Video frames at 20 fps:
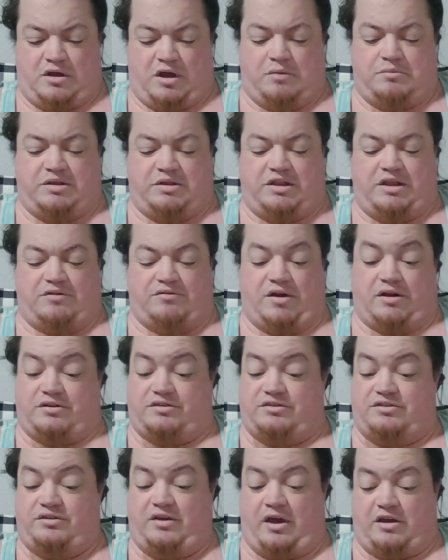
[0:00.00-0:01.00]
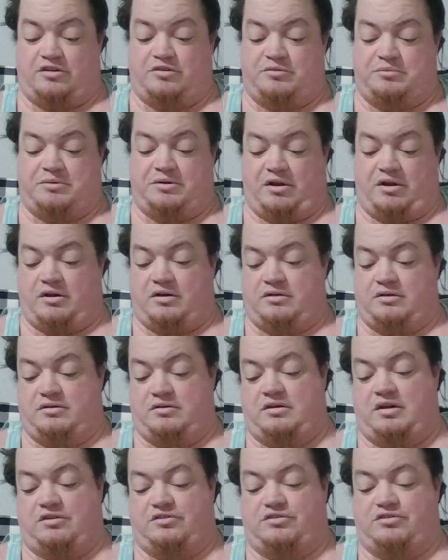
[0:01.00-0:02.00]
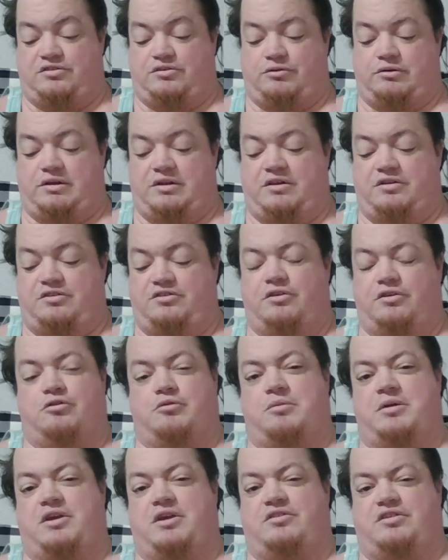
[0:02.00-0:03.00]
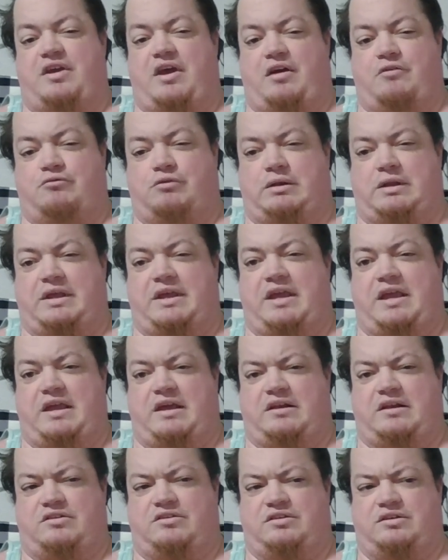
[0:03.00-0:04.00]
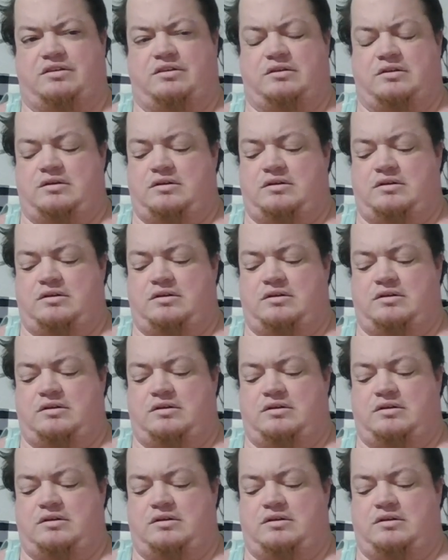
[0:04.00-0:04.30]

I mean, they've got a sex, but not necessarily a gender because a cat really can't